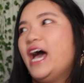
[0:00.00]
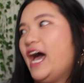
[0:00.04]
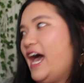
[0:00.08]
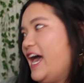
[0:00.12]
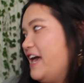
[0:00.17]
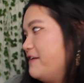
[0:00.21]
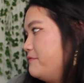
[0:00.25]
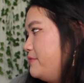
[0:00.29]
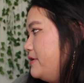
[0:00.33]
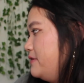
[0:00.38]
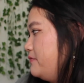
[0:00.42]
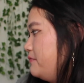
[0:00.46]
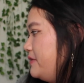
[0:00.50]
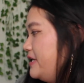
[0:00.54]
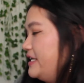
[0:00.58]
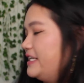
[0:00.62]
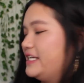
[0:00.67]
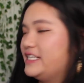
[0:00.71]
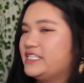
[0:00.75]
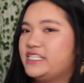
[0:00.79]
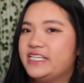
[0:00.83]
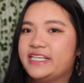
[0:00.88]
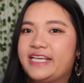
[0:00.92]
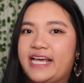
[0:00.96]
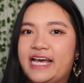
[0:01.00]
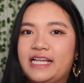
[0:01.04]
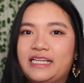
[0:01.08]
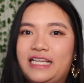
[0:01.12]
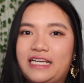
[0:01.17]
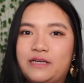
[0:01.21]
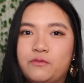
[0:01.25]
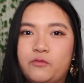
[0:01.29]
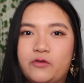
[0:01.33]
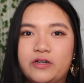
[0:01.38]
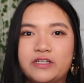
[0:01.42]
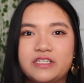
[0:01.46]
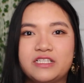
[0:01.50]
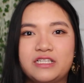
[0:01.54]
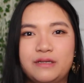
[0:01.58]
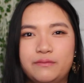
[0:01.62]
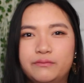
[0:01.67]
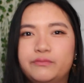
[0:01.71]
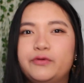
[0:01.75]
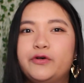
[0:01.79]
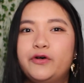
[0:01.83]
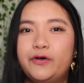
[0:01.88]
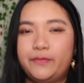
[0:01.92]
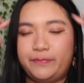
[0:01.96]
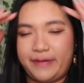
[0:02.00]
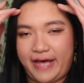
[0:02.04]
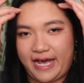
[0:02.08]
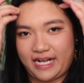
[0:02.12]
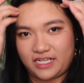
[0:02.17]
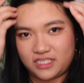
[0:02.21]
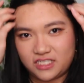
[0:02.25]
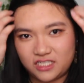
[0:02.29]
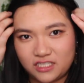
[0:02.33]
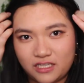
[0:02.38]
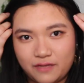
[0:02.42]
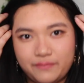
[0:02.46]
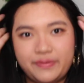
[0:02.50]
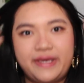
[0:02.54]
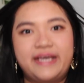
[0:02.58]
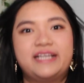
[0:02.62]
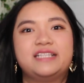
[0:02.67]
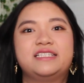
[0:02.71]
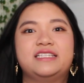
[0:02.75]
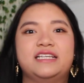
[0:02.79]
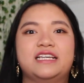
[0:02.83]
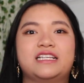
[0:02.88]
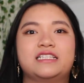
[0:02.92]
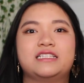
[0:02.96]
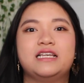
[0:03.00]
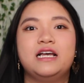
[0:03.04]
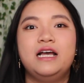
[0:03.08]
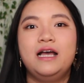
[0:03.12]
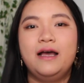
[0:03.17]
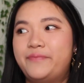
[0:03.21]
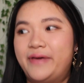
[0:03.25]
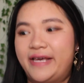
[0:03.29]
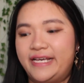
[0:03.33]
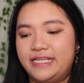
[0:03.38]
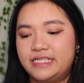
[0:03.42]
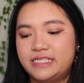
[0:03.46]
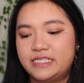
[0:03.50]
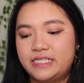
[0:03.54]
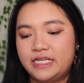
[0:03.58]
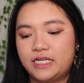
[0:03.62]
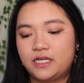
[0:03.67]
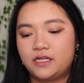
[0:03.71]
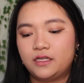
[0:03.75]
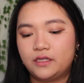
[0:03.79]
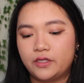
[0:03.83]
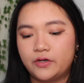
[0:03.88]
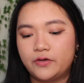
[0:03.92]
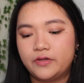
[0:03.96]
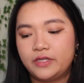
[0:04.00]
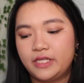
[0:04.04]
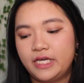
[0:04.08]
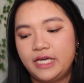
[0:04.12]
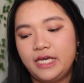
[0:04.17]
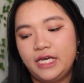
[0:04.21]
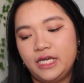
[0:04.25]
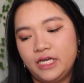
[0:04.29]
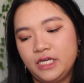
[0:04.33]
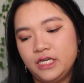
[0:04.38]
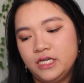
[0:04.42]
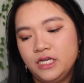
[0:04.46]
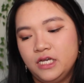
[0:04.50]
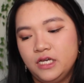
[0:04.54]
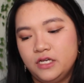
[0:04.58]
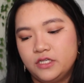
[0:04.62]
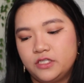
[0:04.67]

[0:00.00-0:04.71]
I've been meaning to get like more simple back to the basics basic clothing